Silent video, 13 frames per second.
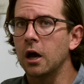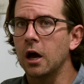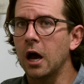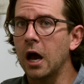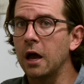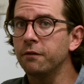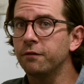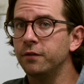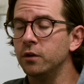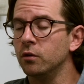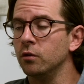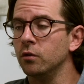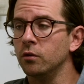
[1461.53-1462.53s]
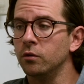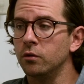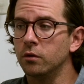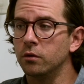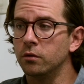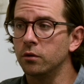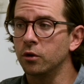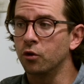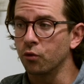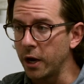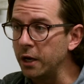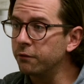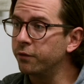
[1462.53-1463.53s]
I feel
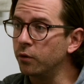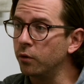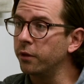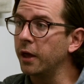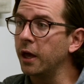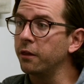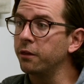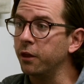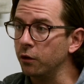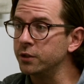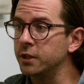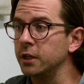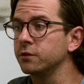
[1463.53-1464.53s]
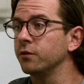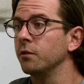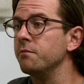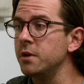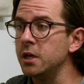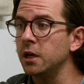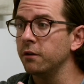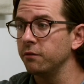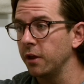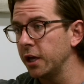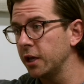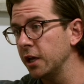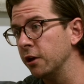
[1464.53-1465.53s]
grateful that those things for me have
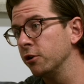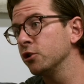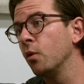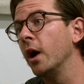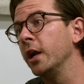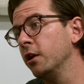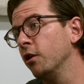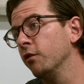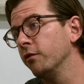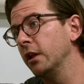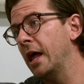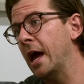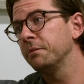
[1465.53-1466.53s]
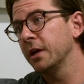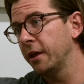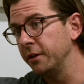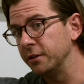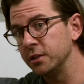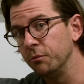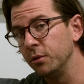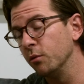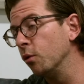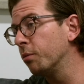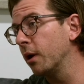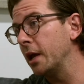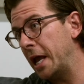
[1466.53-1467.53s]
like intertwined and overlapped. I think some people
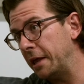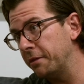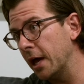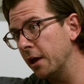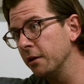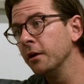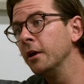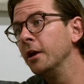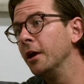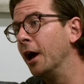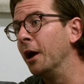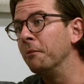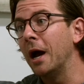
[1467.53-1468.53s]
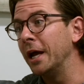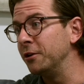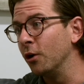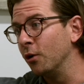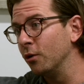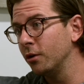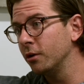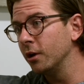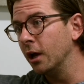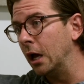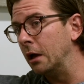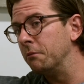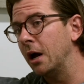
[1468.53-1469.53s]
probably hate that. I don't.
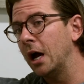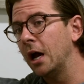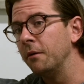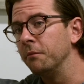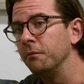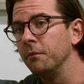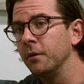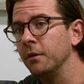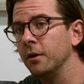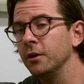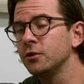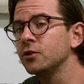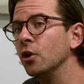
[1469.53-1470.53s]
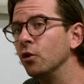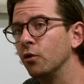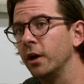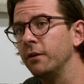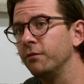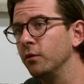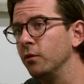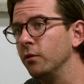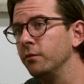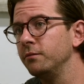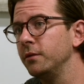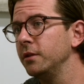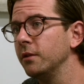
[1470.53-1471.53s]
I'm so grateful.
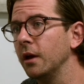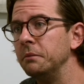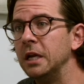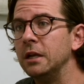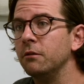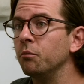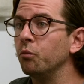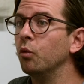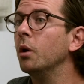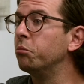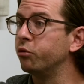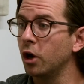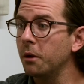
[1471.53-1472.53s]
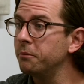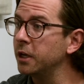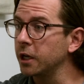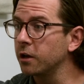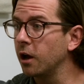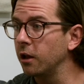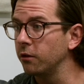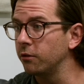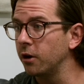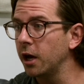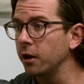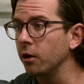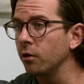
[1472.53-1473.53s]
I mean, what brought me to
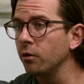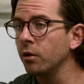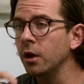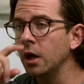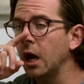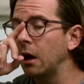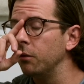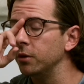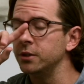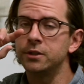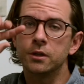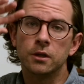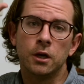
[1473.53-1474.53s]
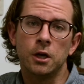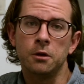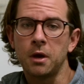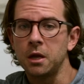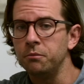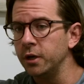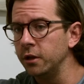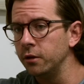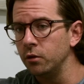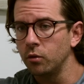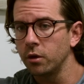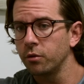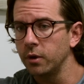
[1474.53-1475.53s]
Colorado, I'd been in the
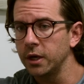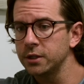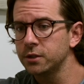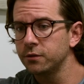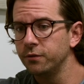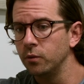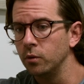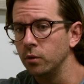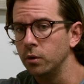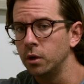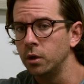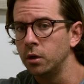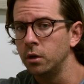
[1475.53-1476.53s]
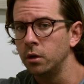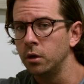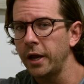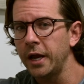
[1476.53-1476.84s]
Northwest for